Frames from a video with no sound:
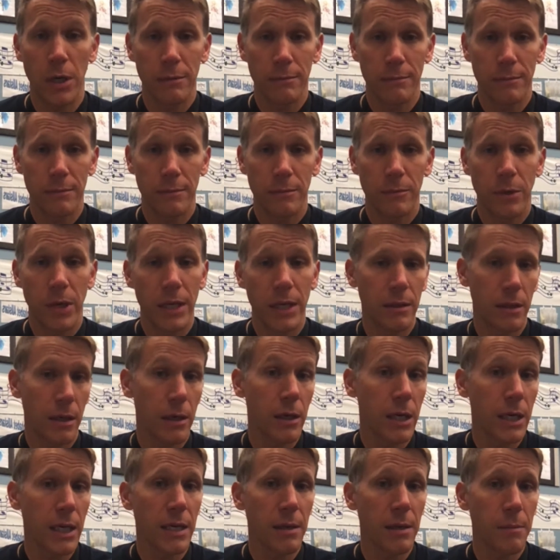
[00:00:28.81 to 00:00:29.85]
Right? They're going to
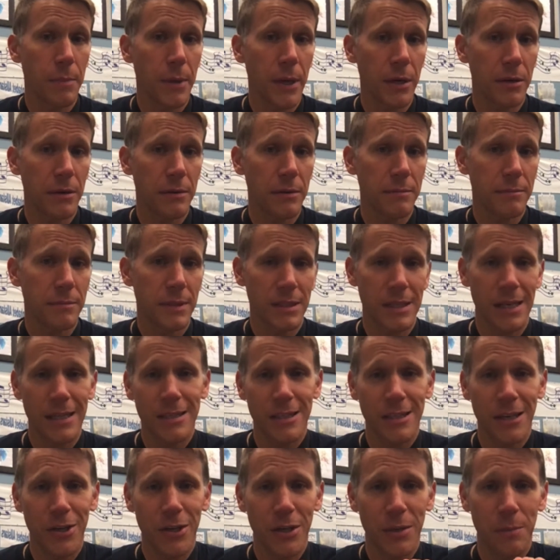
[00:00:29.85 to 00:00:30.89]
get better because that's how you
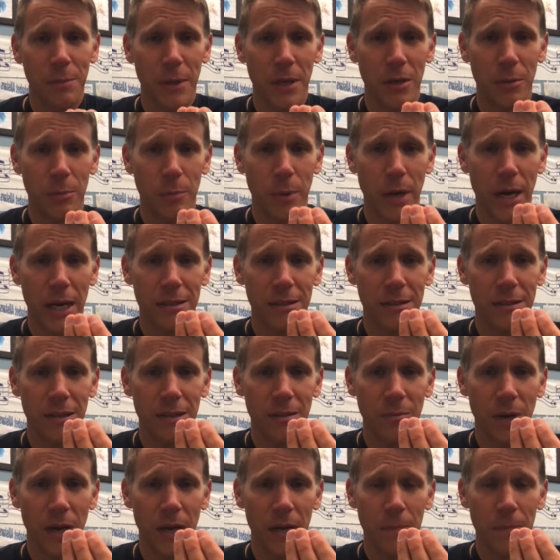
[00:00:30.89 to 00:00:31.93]
get better, practicing, right?